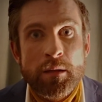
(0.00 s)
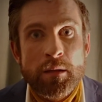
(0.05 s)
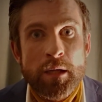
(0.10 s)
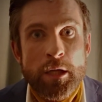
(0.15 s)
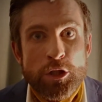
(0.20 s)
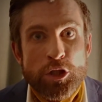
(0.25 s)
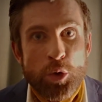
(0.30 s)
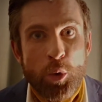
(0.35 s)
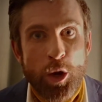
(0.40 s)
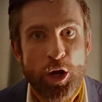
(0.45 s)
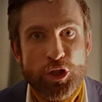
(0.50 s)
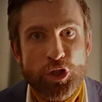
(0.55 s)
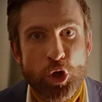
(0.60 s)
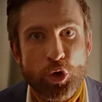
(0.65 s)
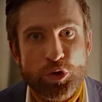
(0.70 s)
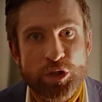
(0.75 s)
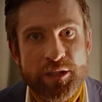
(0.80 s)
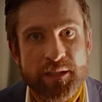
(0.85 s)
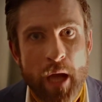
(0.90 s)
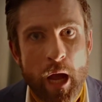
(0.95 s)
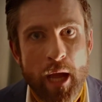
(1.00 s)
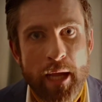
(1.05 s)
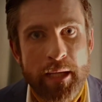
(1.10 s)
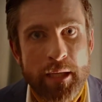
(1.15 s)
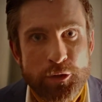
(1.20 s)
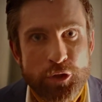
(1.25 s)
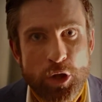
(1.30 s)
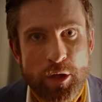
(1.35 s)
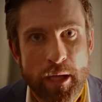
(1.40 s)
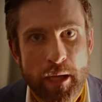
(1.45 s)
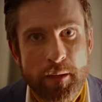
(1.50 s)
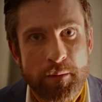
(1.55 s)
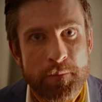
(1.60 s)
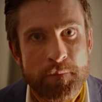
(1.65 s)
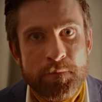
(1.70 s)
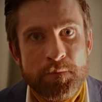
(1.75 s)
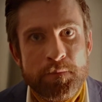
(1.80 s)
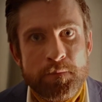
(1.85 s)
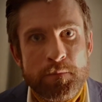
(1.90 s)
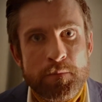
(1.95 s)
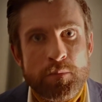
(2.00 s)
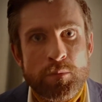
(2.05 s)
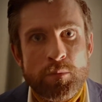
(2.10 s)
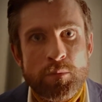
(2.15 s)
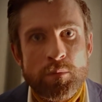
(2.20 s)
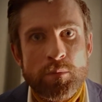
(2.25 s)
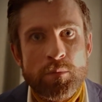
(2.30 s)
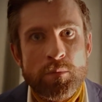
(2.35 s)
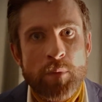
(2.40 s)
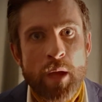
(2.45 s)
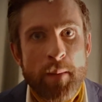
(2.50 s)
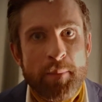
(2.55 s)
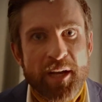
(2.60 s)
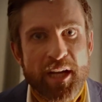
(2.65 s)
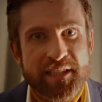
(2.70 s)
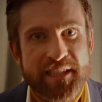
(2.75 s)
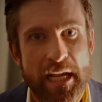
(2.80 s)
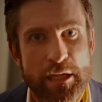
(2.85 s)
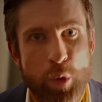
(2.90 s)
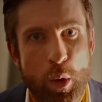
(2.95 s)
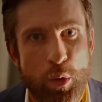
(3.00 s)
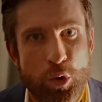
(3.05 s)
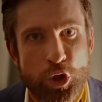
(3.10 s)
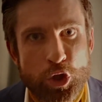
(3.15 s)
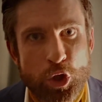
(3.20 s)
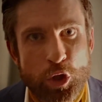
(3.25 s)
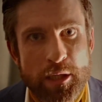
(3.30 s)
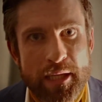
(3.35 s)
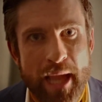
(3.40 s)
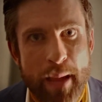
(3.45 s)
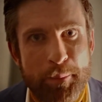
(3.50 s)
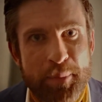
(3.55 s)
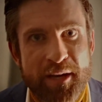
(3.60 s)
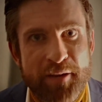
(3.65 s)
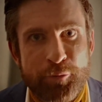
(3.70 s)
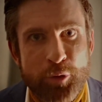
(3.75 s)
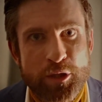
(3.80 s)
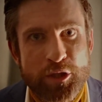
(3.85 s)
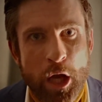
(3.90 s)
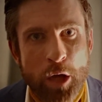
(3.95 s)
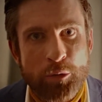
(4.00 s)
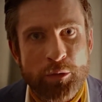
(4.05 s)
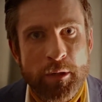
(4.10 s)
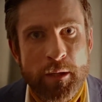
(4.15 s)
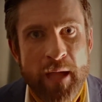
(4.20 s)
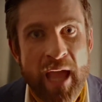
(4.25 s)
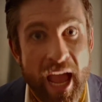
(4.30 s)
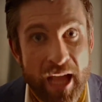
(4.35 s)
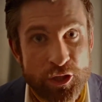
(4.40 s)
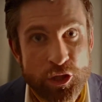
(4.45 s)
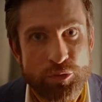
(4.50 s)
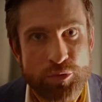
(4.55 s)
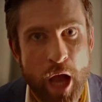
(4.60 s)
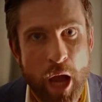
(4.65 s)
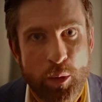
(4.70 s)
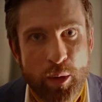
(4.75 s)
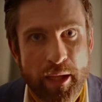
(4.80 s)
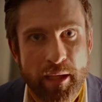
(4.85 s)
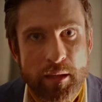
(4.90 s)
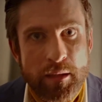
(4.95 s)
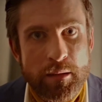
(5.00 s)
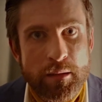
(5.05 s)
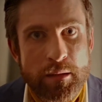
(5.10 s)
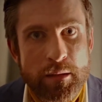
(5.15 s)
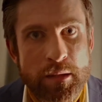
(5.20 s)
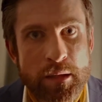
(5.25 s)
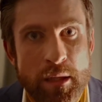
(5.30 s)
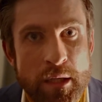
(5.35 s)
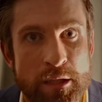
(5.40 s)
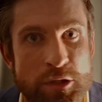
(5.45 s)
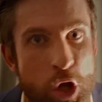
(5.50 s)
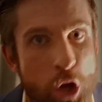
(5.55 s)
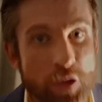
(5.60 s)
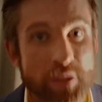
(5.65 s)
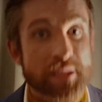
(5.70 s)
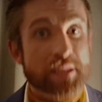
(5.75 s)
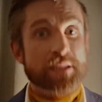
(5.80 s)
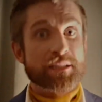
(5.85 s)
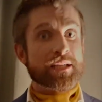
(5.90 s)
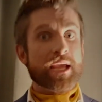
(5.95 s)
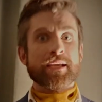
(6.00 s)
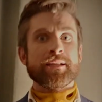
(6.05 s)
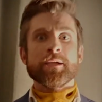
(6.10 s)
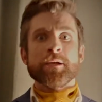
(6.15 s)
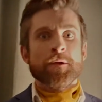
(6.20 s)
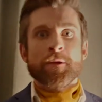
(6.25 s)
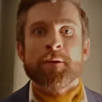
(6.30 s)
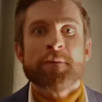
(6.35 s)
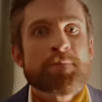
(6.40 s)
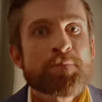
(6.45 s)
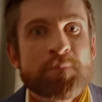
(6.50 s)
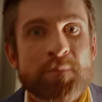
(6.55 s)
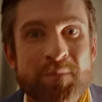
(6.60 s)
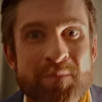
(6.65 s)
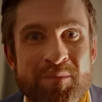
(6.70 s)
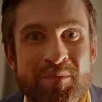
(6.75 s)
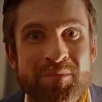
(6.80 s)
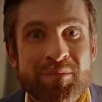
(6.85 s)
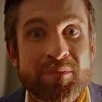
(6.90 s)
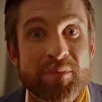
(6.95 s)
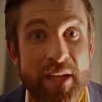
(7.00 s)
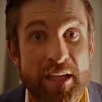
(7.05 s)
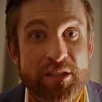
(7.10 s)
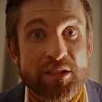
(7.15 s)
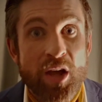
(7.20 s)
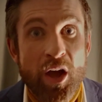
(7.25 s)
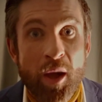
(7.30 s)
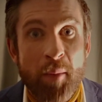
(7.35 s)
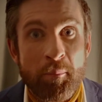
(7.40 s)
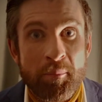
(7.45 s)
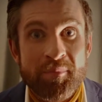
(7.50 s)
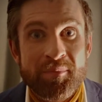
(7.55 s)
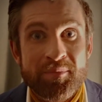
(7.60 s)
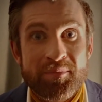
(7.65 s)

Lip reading: Do you want us all to die, do you? Because that's what will surely happen if we don't. And you know it. Toxie said, there's time.